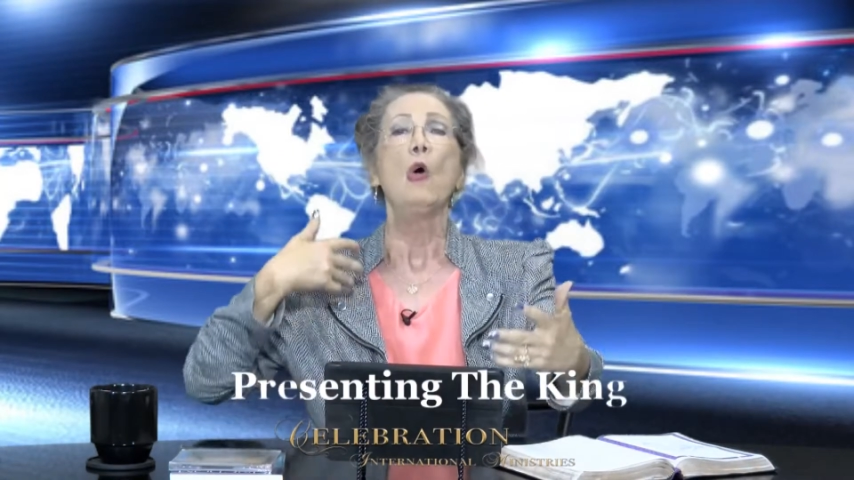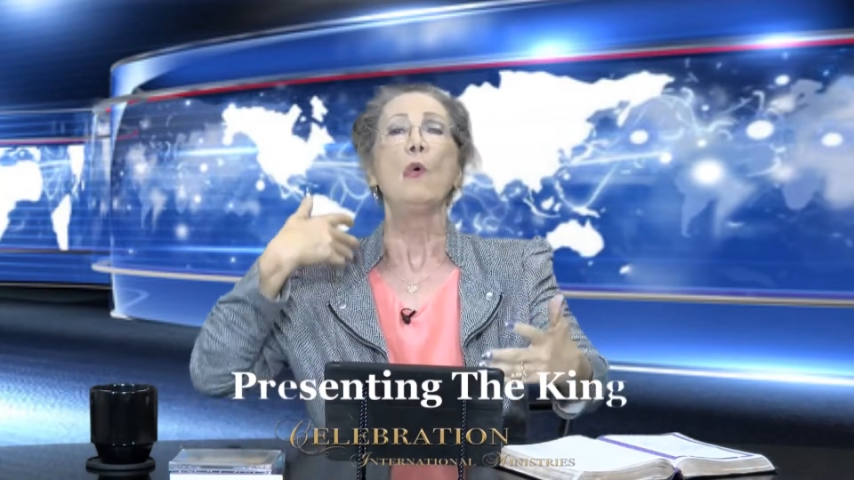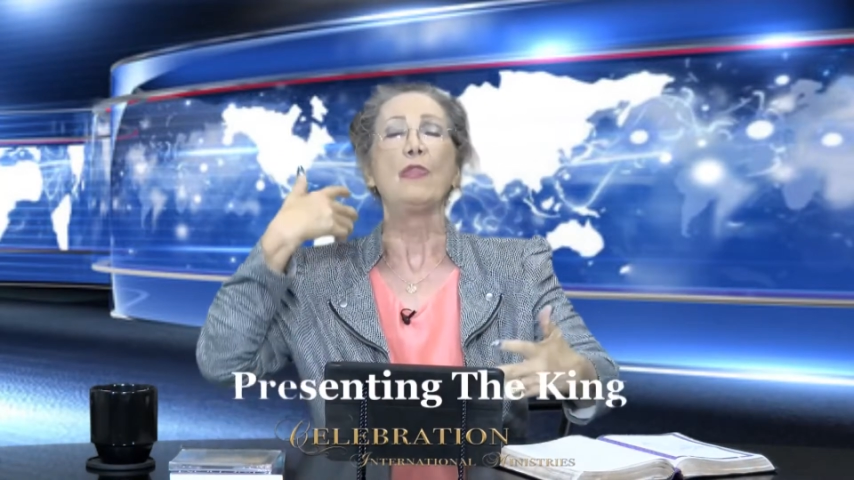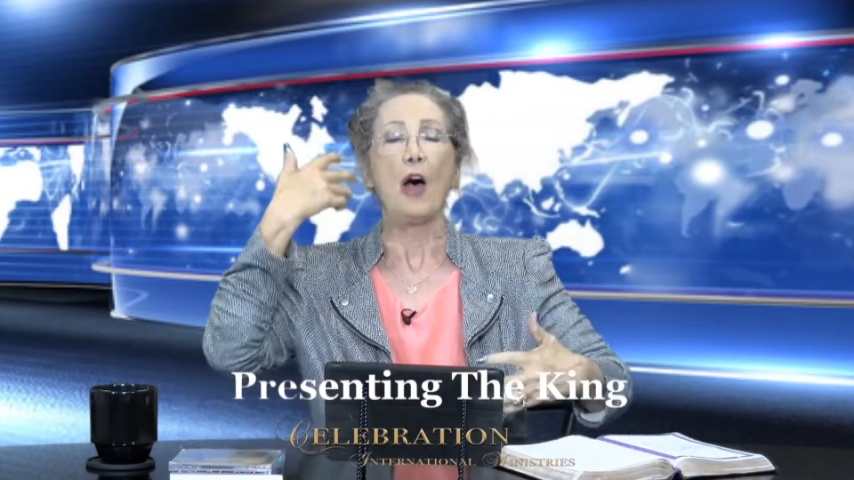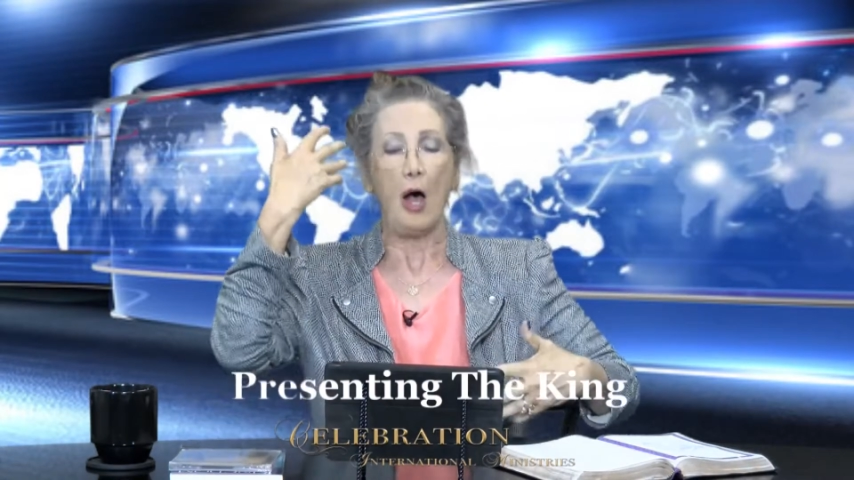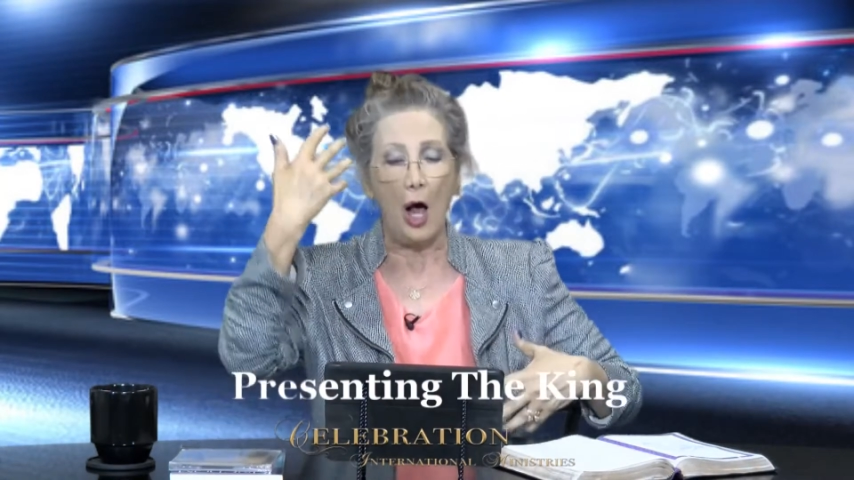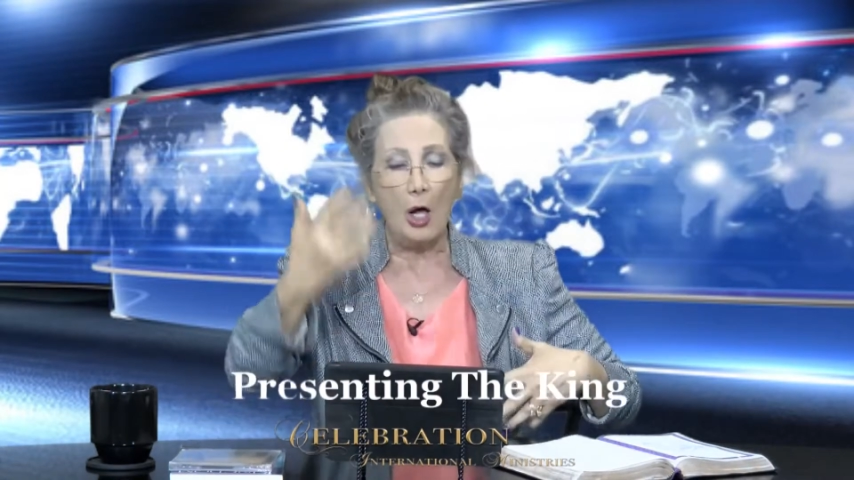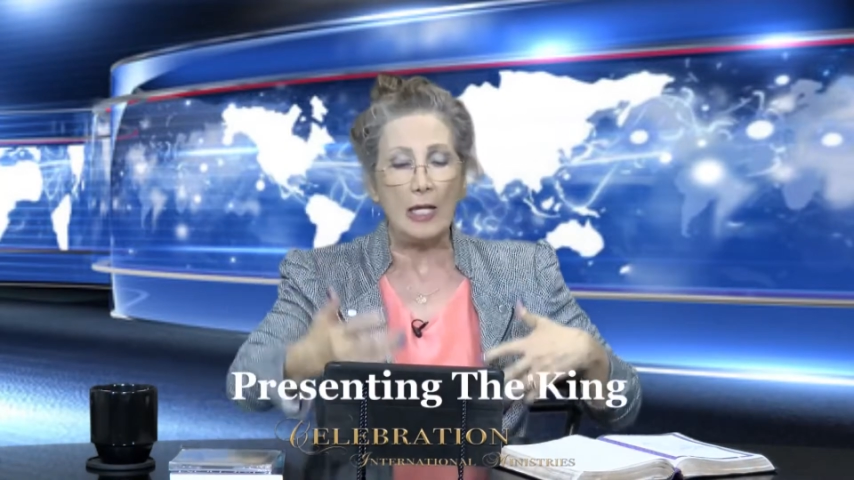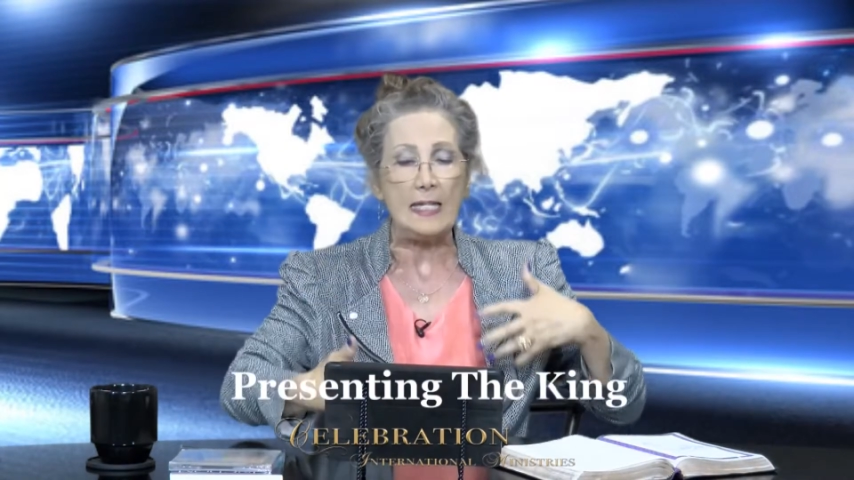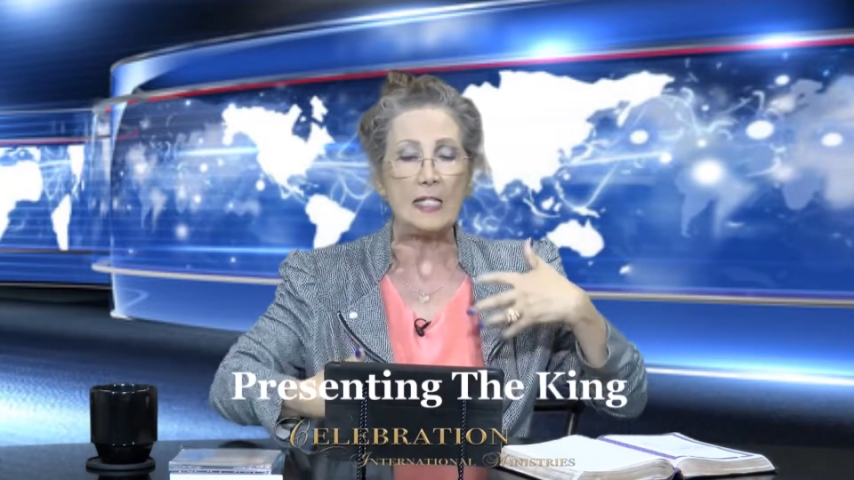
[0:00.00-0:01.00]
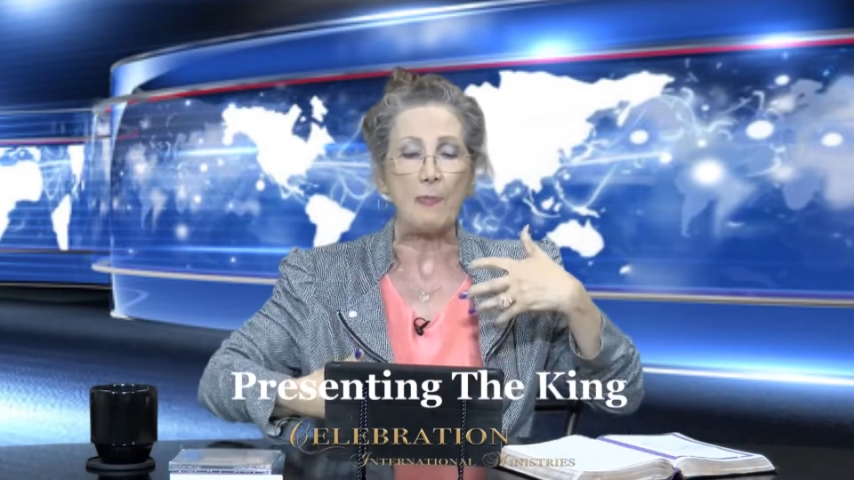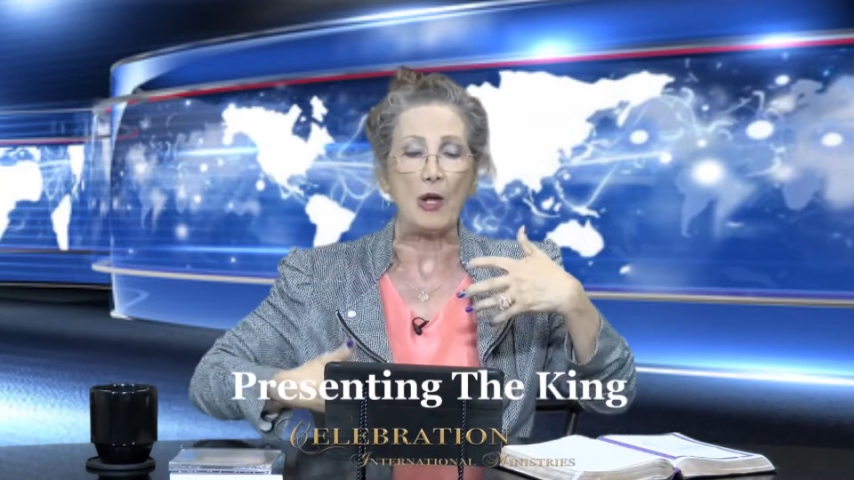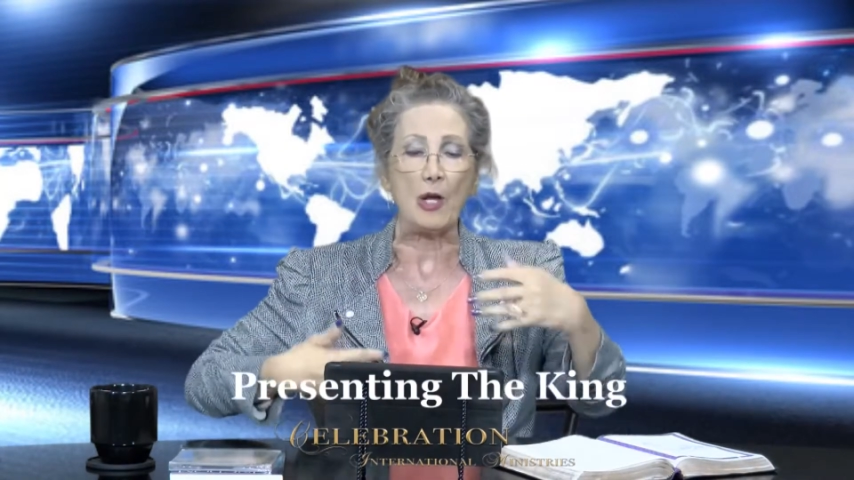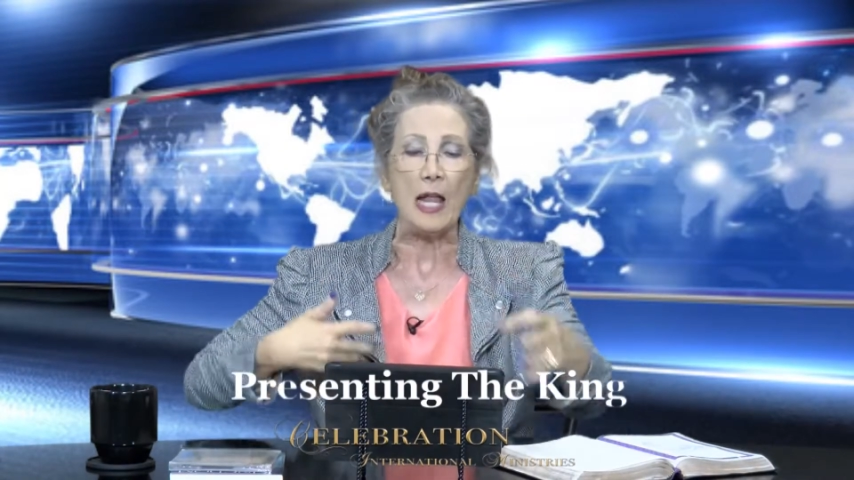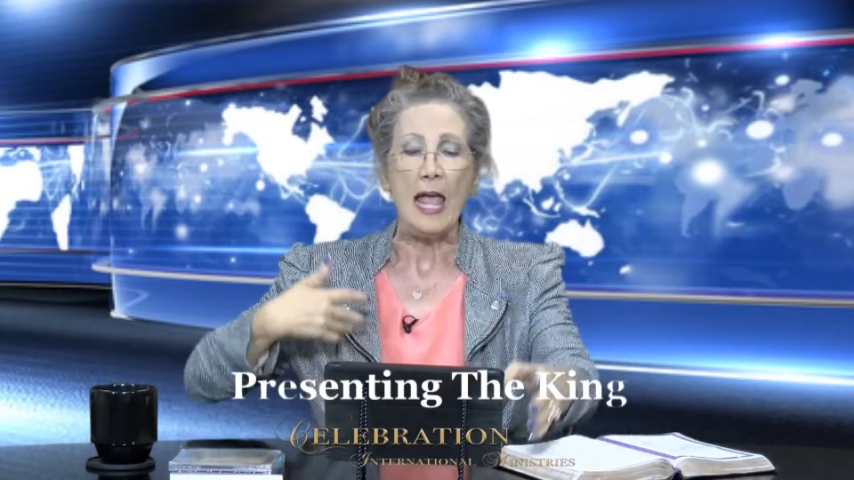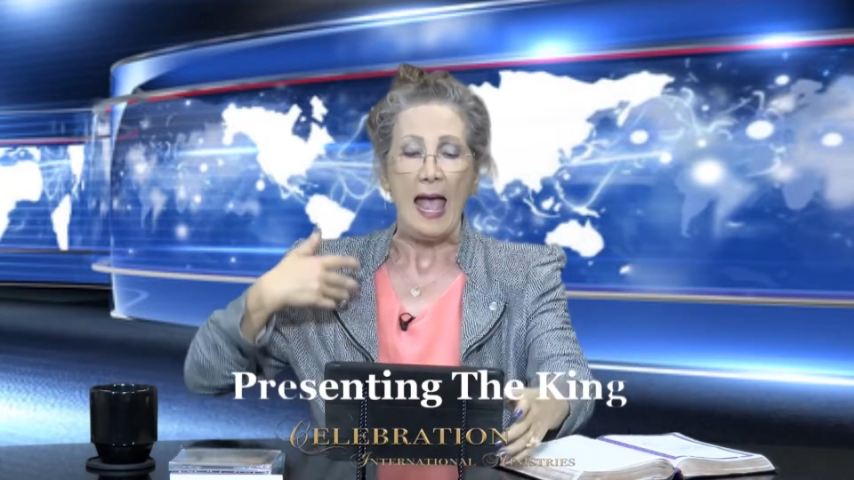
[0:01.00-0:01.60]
with the Holy Spirit